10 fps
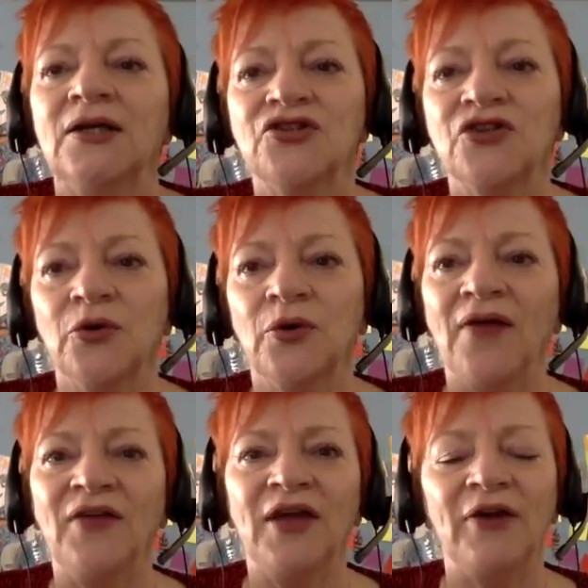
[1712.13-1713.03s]
So
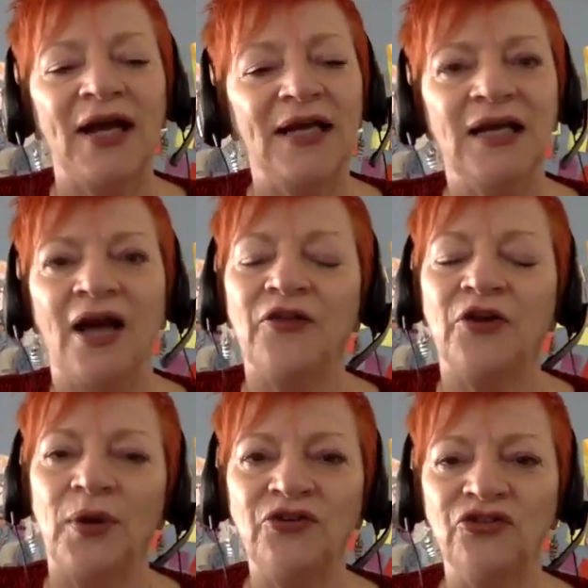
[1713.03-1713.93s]
are there any other
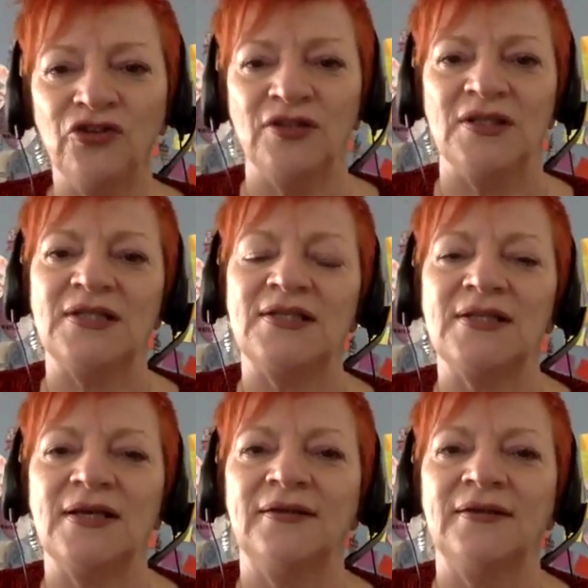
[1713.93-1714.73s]
questions